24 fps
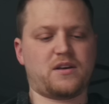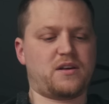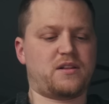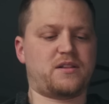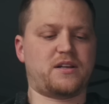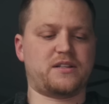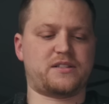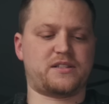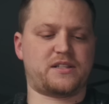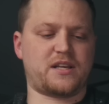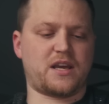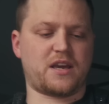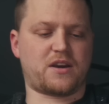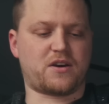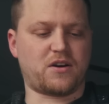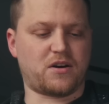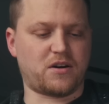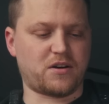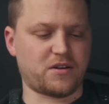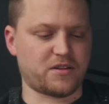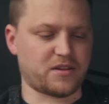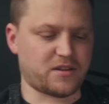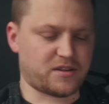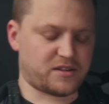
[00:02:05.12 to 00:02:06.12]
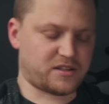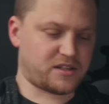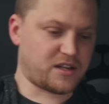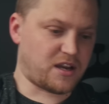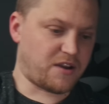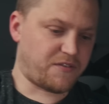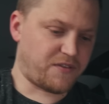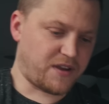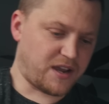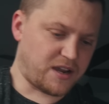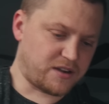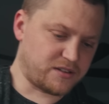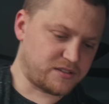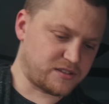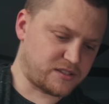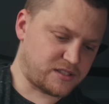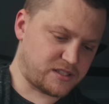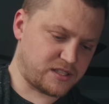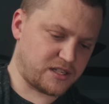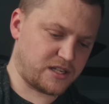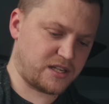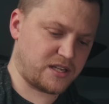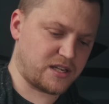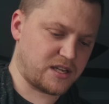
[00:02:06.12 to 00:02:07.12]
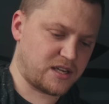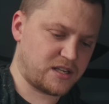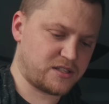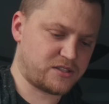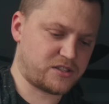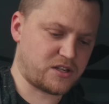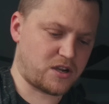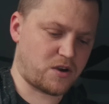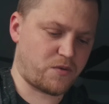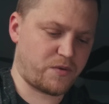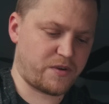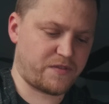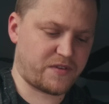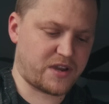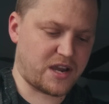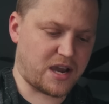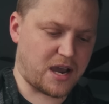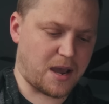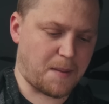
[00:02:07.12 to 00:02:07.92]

let's take all of the stuff out and see. So we've got